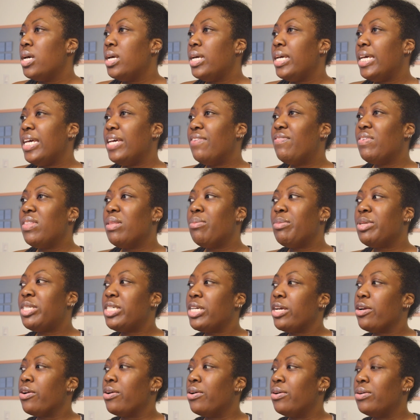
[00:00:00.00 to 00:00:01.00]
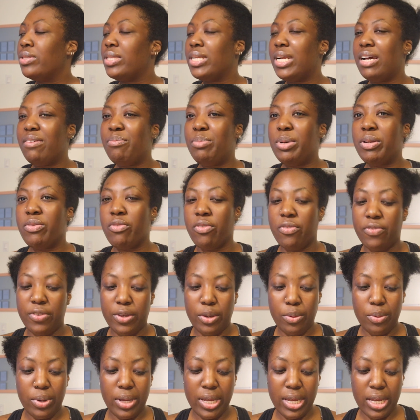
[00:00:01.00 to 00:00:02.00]
even the material that I've been
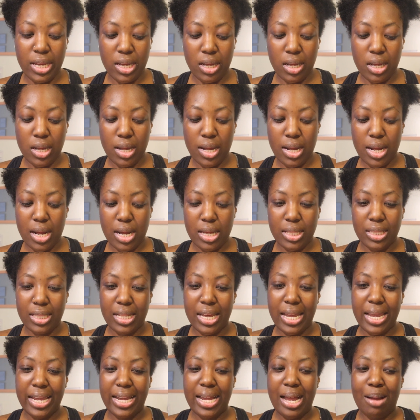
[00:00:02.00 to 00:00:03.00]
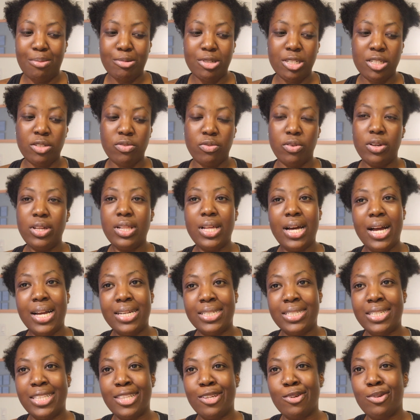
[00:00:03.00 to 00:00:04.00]
reviewing, like I'm just
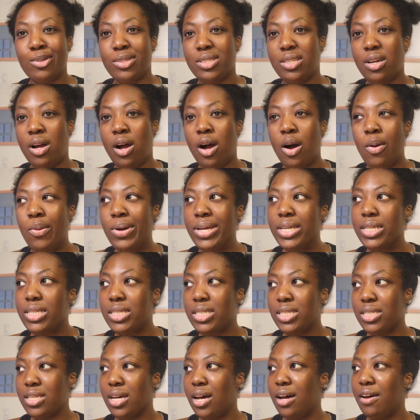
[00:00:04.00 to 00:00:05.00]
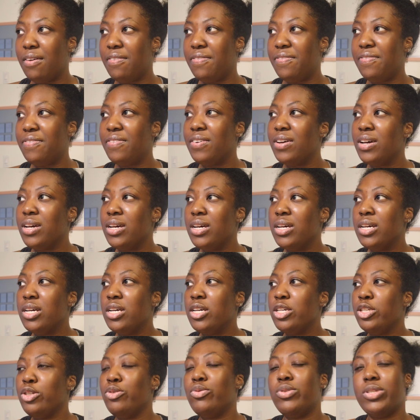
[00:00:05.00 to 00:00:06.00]
realizing there's just always stuff
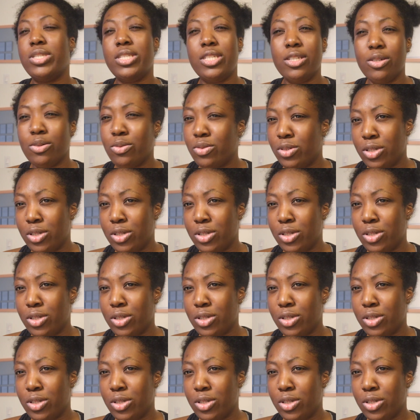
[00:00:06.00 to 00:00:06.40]
you still